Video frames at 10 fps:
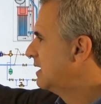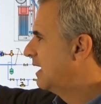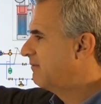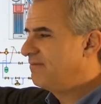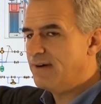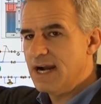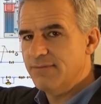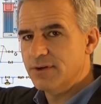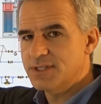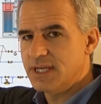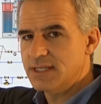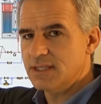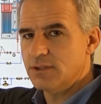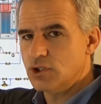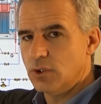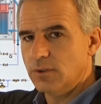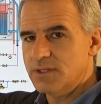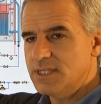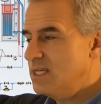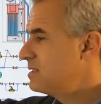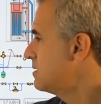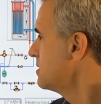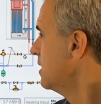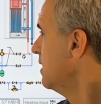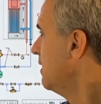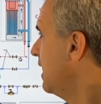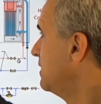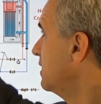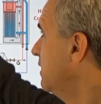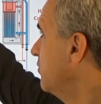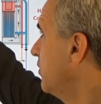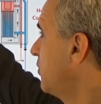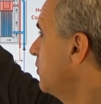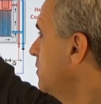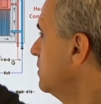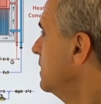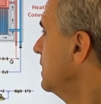5 or 6 in the shoulder seasons and deliver through,